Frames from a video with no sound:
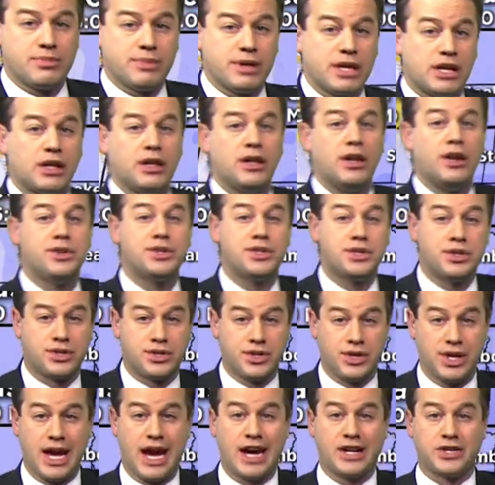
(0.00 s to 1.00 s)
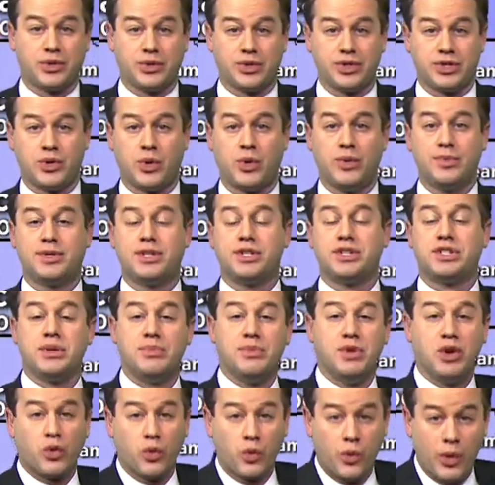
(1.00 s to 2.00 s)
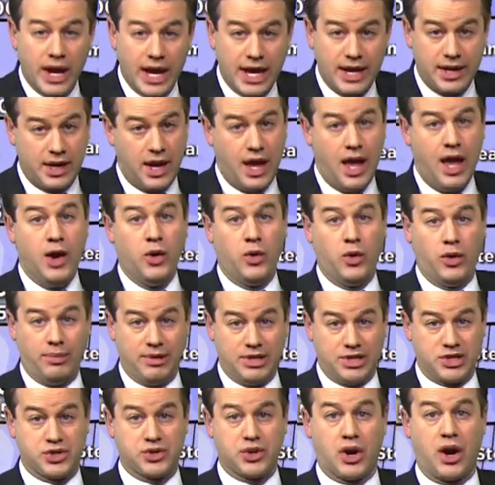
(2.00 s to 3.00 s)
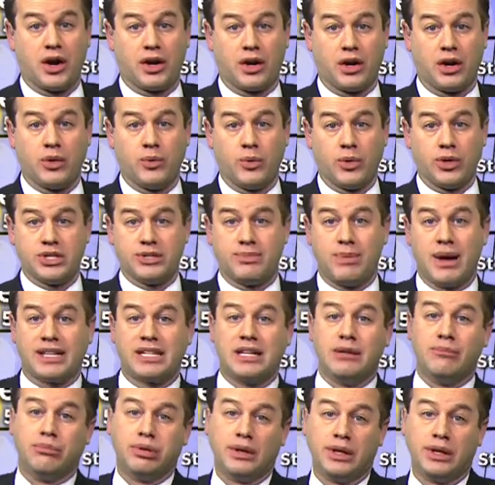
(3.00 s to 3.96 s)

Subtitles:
you'll be closer to the actual storm system, your wind will be stronger. And we're expecting